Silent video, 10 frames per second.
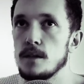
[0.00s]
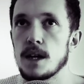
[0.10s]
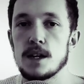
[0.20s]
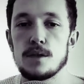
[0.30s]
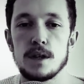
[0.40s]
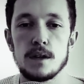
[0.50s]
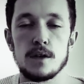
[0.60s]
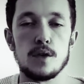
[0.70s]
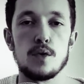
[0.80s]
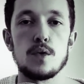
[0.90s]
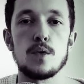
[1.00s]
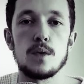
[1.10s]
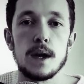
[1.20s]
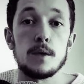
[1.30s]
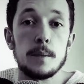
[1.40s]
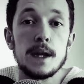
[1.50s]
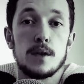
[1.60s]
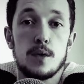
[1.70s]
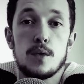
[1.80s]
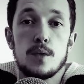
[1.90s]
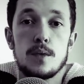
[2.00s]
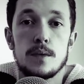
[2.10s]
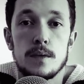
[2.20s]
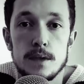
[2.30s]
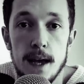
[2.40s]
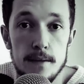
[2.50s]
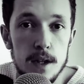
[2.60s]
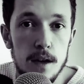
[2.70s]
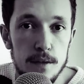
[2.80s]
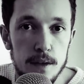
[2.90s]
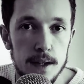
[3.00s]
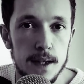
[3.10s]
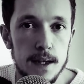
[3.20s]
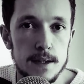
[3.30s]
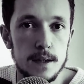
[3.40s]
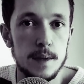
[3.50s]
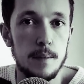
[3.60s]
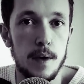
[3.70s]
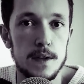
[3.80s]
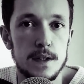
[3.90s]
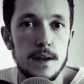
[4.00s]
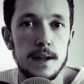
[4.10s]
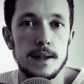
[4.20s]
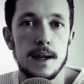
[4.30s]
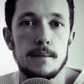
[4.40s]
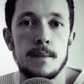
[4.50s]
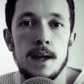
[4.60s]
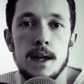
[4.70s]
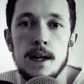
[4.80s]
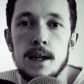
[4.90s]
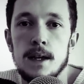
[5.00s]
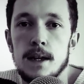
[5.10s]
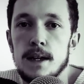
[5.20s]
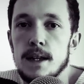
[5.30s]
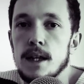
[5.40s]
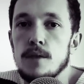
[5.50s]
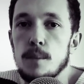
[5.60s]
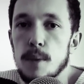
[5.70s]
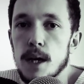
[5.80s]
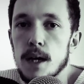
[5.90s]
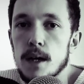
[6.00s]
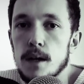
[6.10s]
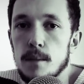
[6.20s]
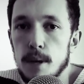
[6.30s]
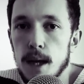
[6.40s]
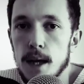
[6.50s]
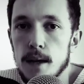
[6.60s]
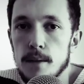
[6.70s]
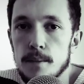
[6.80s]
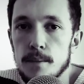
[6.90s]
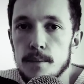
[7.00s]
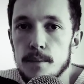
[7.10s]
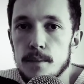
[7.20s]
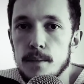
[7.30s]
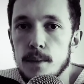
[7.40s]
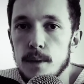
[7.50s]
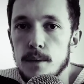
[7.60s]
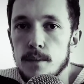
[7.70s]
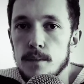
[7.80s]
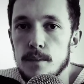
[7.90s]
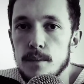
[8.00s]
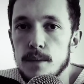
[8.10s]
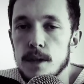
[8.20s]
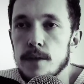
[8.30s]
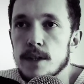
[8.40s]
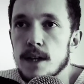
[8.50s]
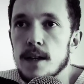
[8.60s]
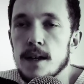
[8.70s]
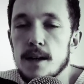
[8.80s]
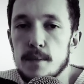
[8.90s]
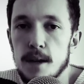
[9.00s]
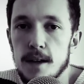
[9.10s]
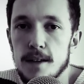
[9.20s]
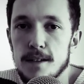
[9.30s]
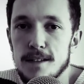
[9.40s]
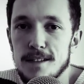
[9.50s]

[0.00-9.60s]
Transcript: that you think are cool. It would be cool to have a life like theirs, to be a person like that. Think of a big plan. Think of a 10-year plan.